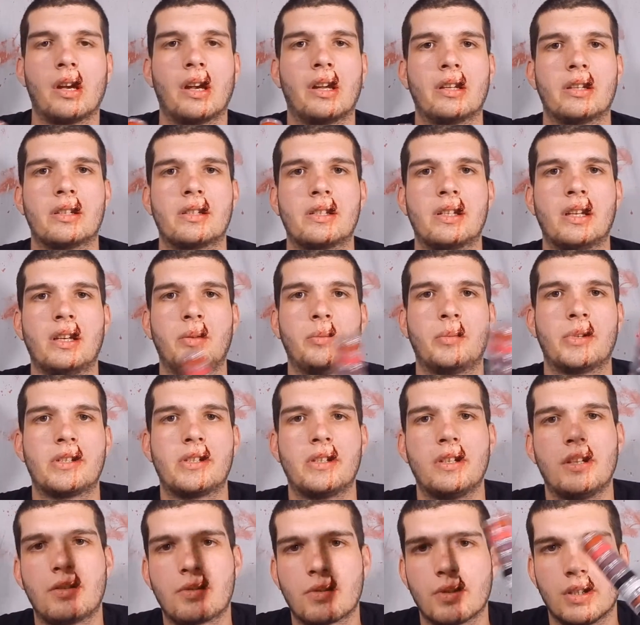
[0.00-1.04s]
Cinema
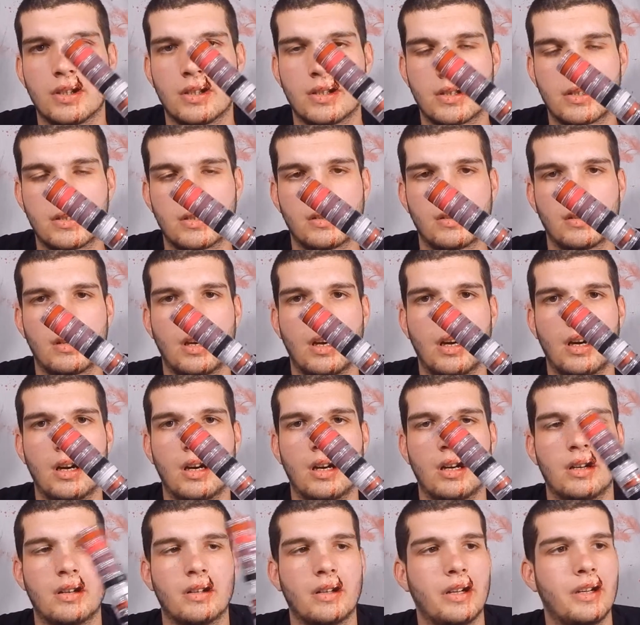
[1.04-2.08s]
Secrets
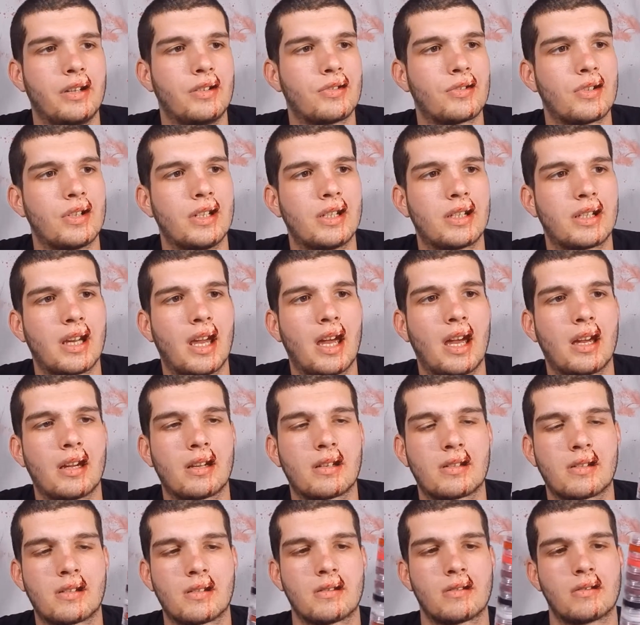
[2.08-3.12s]
injury
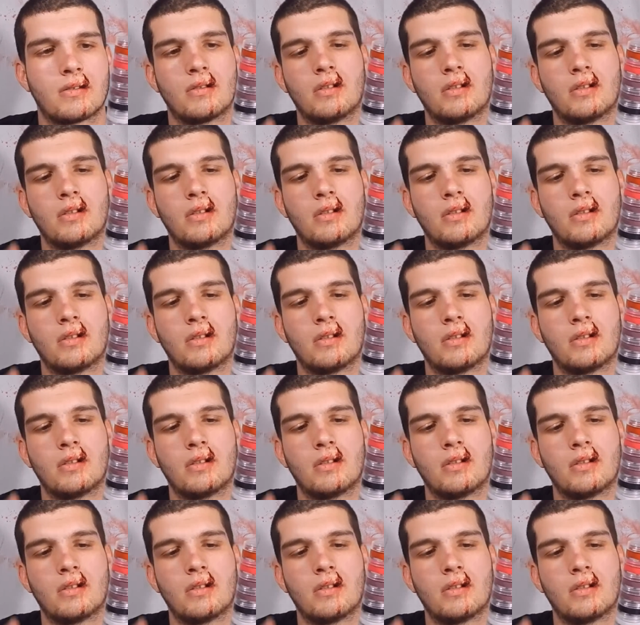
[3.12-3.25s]
stacks.